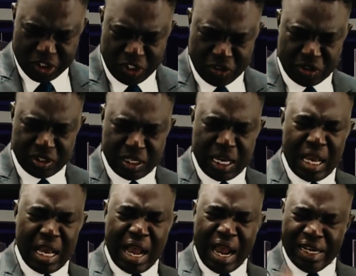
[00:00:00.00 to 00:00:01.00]
Jesus.
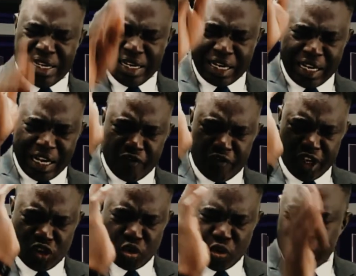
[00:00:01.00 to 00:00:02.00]
I declare
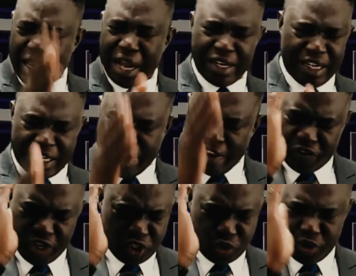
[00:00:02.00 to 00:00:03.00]
victory, I declare
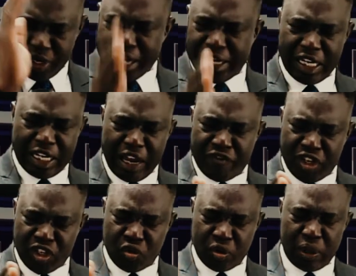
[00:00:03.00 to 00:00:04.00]
victory, I declare
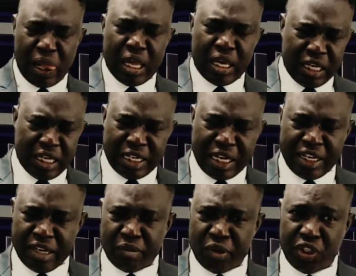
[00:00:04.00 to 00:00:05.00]
victory in the
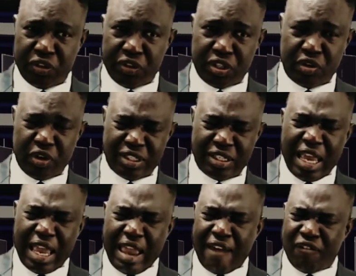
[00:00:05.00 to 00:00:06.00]
name of Jesus Christ.
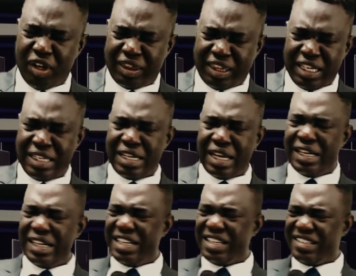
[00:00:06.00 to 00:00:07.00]
Everything that they
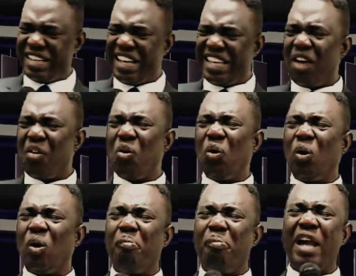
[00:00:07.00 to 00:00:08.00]
desire, oh
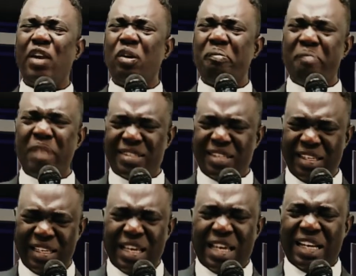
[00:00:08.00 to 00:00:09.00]
Lord, by your mercy,
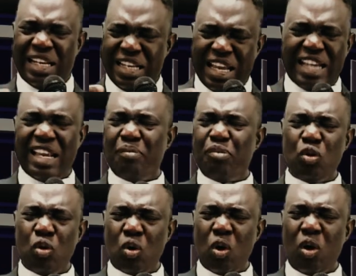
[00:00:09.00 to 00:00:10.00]
let there be,
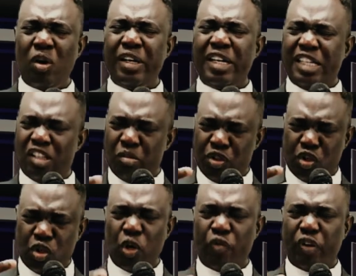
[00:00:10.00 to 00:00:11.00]
oh God, a
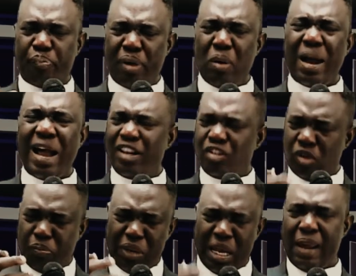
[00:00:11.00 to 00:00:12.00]
demonstration of your power and
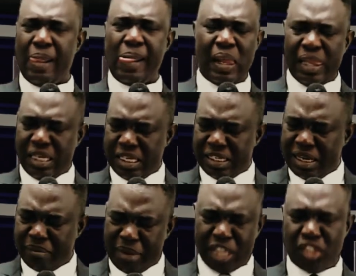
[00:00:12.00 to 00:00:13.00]
supply in the
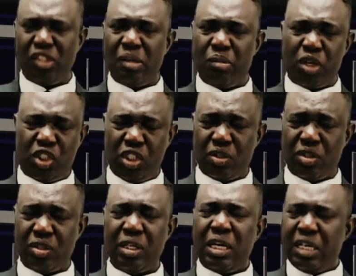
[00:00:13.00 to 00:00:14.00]
mighty name of
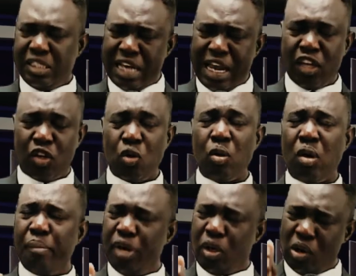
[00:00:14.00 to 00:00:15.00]
Jesus. Thank you,
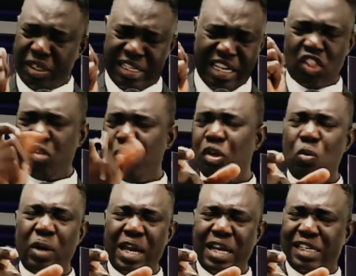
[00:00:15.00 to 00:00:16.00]
God, because testimony will
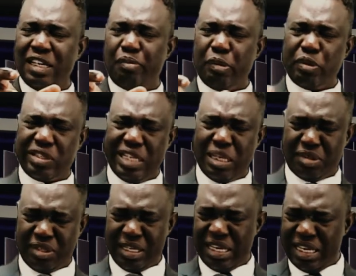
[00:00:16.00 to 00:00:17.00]
enter the people's lips,
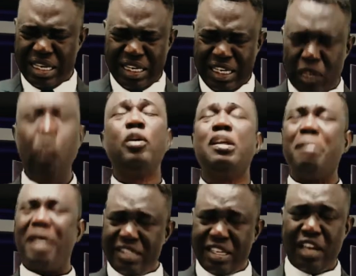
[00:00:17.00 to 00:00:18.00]
including
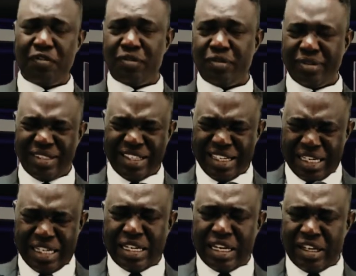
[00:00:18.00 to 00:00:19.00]
myself,
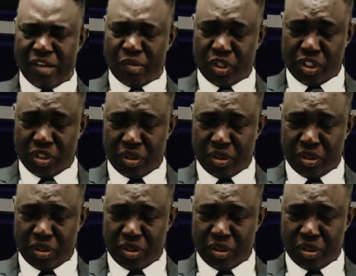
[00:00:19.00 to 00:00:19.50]
in the name of Jesus.